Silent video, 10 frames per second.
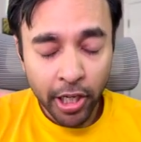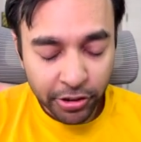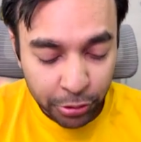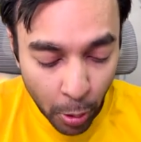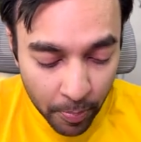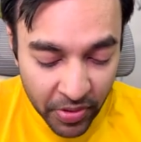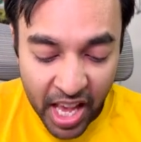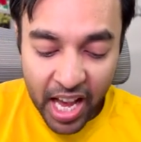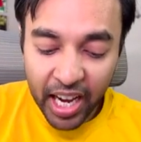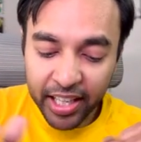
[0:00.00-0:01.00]
So
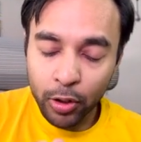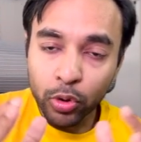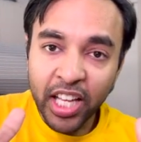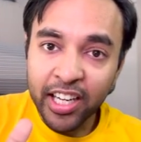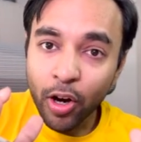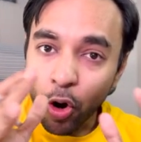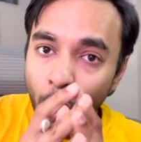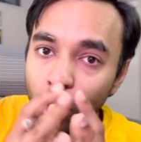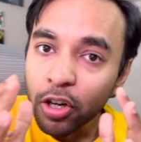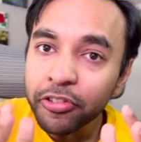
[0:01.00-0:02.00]
I know that
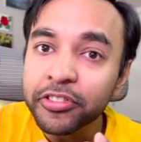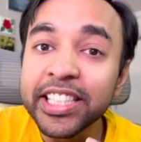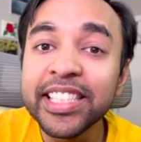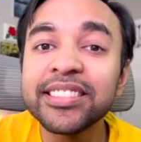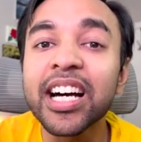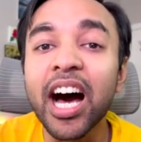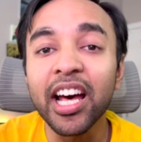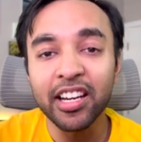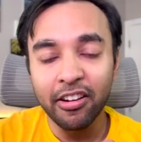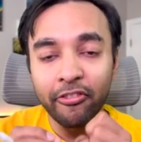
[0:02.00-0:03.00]
all of these
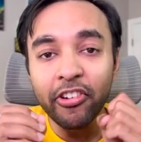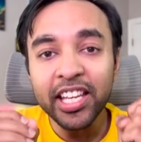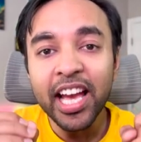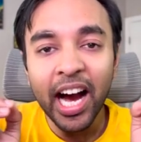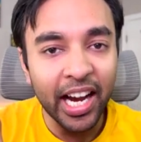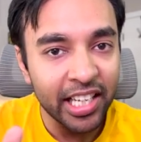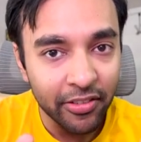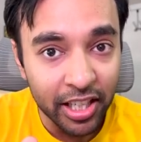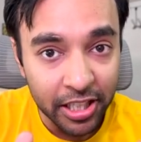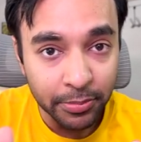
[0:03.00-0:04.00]
are very high
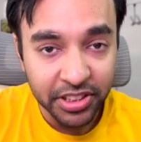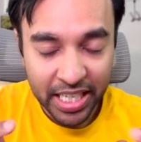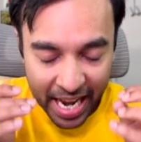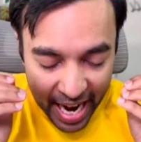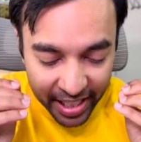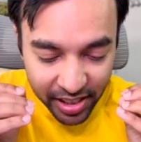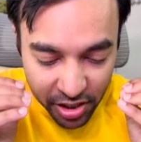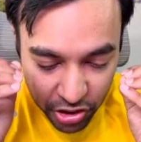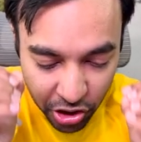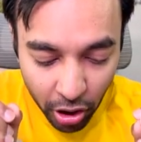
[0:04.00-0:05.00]
level terms, and
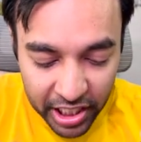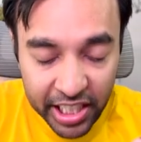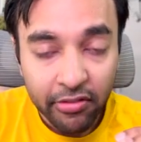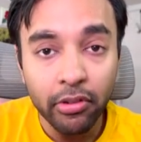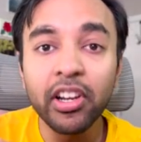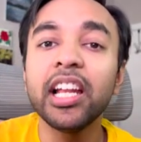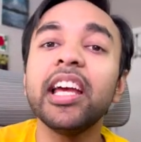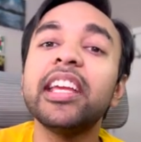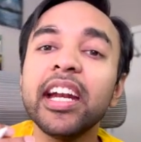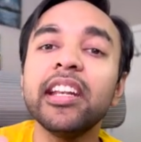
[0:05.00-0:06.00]
surely we will
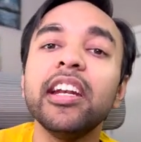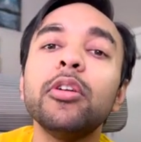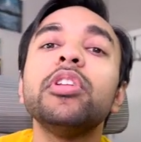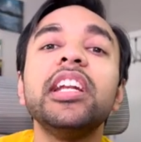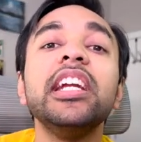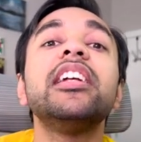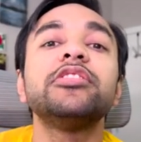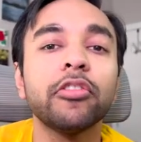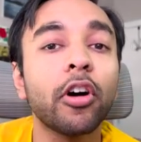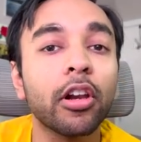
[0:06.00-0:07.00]
get into the details
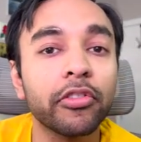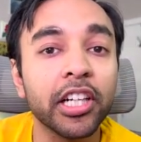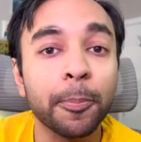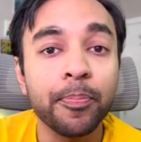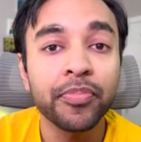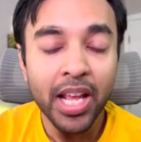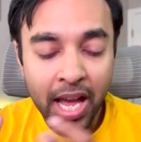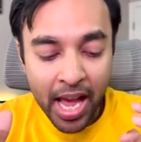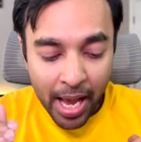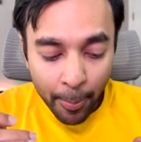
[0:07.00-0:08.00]
of all of it.
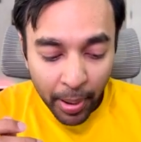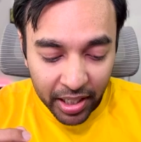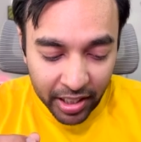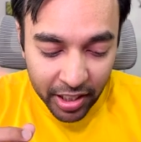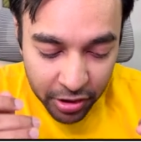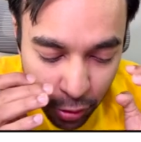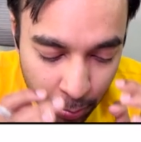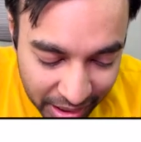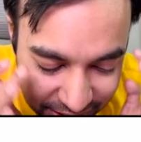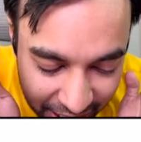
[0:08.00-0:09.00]
But you
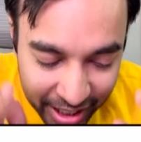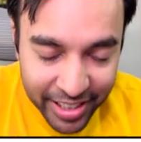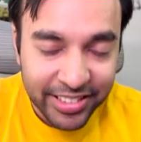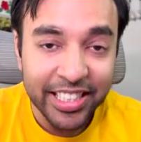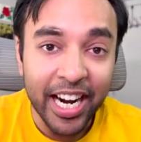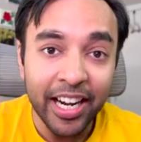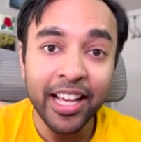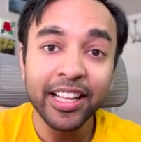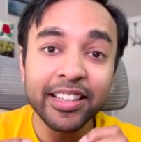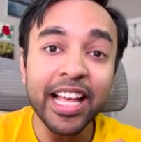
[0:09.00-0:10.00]
must understand
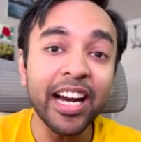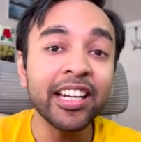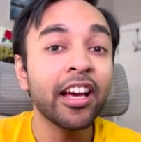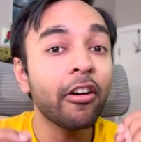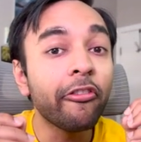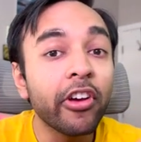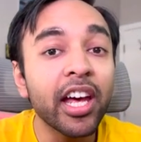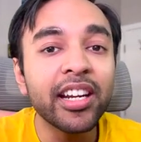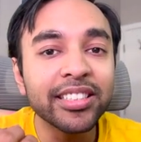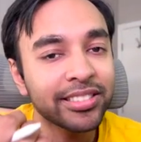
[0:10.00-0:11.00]
that where
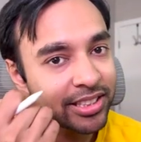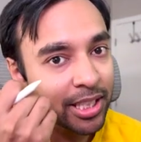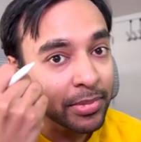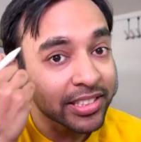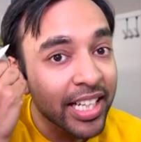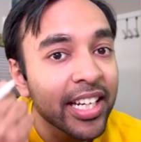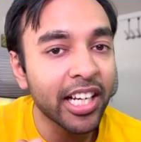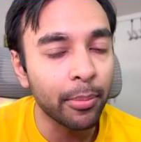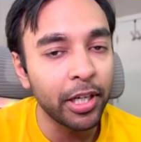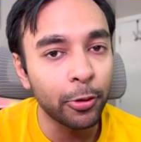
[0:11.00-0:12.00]
does system design
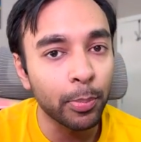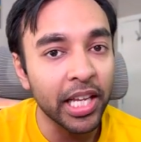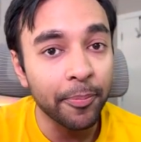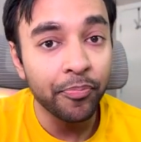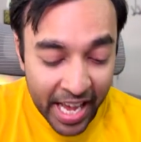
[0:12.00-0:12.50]
come into play?